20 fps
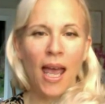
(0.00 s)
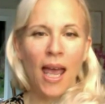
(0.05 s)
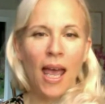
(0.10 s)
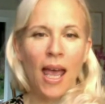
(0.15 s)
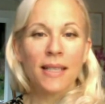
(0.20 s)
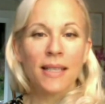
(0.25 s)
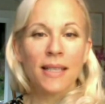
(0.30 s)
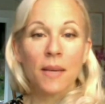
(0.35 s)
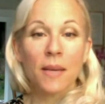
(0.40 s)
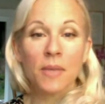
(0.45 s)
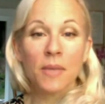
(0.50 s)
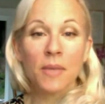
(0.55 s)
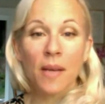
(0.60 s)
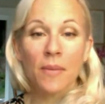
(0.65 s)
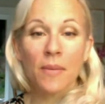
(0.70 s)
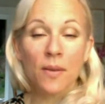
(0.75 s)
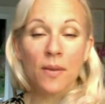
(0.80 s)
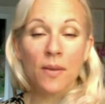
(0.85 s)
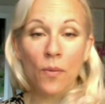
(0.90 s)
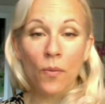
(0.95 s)
And
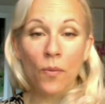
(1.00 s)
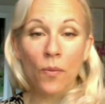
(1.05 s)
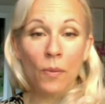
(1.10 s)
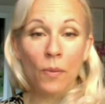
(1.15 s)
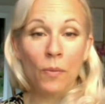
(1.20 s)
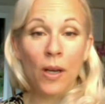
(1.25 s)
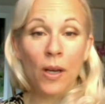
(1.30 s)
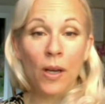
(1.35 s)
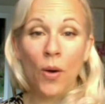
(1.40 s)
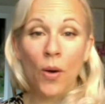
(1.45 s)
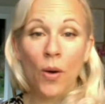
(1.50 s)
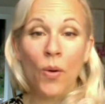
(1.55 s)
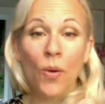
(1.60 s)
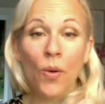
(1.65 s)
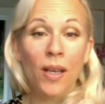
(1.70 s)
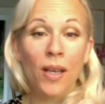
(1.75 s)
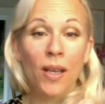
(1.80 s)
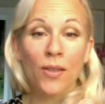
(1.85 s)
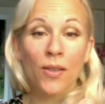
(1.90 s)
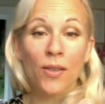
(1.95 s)
sometimes when we go
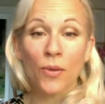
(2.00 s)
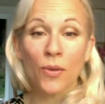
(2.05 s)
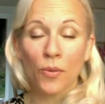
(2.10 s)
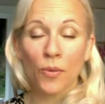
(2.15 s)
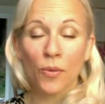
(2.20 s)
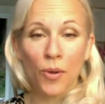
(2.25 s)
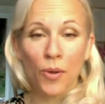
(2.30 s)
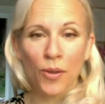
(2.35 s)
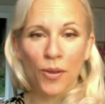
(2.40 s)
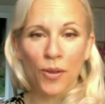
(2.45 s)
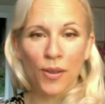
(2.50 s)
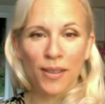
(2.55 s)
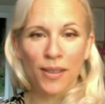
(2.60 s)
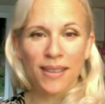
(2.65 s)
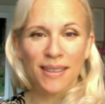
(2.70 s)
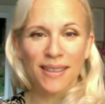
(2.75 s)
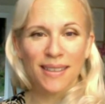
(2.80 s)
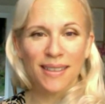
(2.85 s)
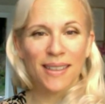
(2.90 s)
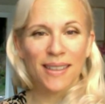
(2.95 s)
into a world,
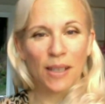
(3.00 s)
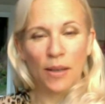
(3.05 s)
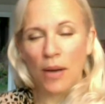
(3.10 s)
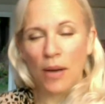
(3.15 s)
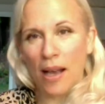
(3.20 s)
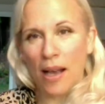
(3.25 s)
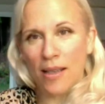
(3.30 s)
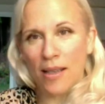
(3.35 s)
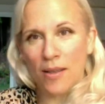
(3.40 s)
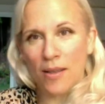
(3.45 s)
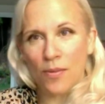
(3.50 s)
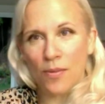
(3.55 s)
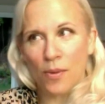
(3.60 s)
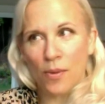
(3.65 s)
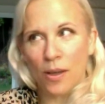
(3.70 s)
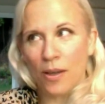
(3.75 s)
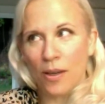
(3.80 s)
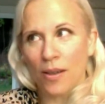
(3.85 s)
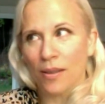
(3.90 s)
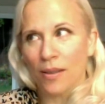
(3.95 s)
as
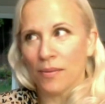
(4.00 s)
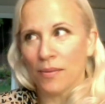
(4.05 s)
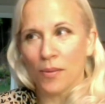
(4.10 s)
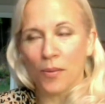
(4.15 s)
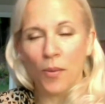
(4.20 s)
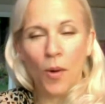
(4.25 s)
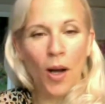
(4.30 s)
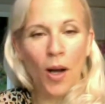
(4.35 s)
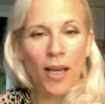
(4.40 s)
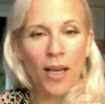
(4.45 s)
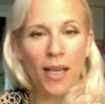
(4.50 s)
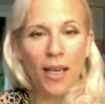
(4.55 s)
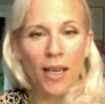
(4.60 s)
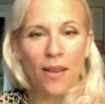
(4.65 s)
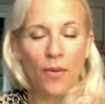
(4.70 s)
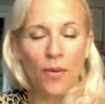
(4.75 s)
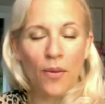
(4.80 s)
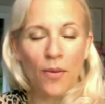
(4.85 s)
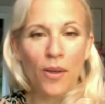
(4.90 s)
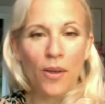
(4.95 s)
we're walking
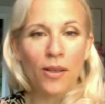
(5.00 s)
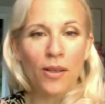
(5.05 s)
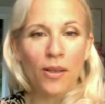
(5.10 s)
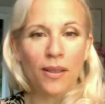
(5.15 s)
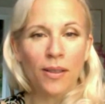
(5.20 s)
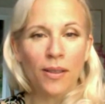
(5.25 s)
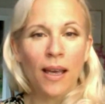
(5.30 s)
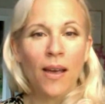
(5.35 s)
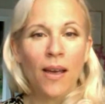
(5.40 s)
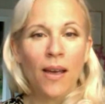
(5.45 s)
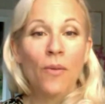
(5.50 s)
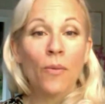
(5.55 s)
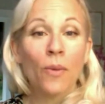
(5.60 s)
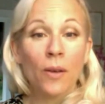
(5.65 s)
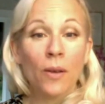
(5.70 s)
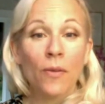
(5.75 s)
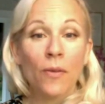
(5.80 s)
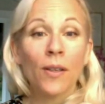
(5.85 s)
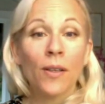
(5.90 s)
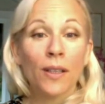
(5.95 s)
in the world,
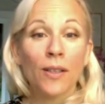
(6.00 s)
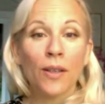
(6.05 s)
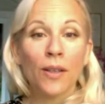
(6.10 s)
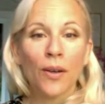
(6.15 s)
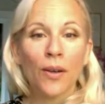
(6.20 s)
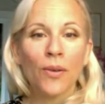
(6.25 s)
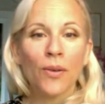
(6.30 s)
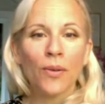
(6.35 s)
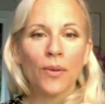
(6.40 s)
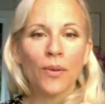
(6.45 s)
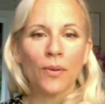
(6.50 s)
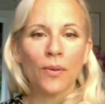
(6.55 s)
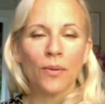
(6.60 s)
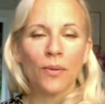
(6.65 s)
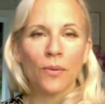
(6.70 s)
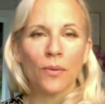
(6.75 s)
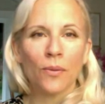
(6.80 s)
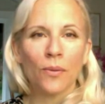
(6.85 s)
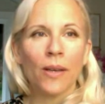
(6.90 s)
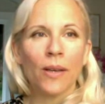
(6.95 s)
we feel alone,
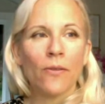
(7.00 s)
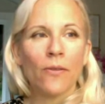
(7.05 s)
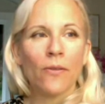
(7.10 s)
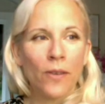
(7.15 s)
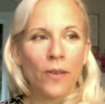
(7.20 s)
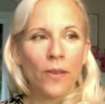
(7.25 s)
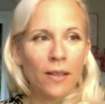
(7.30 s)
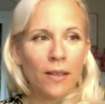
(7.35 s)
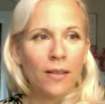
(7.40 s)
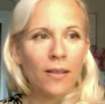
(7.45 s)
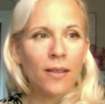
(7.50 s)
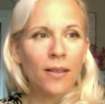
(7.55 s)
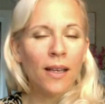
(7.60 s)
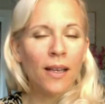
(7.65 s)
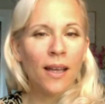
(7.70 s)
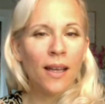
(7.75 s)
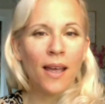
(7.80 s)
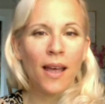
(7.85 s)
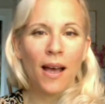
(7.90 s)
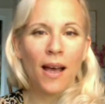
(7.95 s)
we feel
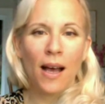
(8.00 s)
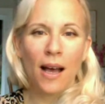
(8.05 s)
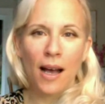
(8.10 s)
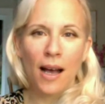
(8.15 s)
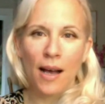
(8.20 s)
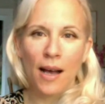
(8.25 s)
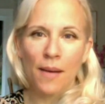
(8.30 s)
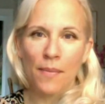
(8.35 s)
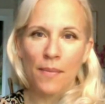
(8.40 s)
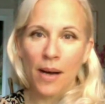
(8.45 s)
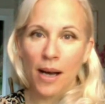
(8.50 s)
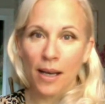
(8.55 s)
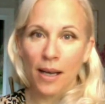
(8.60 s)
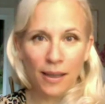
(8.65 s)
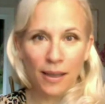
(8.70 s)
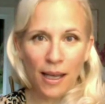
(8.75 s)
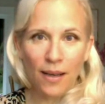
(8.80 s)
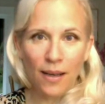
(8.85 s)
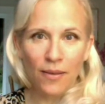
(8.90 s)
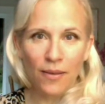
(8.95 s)

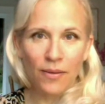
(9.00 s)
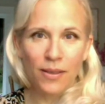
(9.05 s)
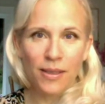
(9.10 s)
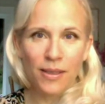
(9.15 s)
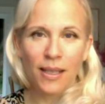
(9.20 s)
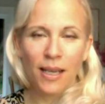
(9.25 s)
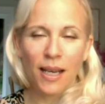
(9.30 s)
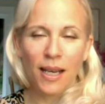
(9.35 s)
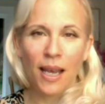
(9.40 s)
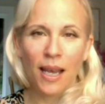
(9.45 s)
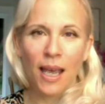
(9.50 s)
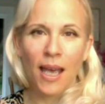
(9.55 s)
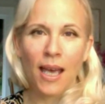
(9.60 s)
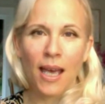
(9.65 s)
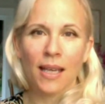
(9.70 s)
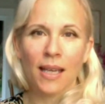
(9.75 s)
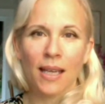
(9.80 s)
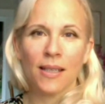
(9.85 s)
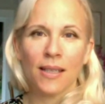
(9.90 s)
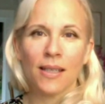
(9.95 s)
unloved.
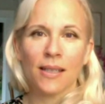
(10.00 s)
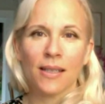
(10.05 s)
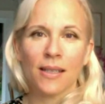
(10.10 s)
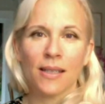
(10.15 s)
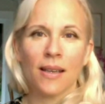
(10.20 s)
And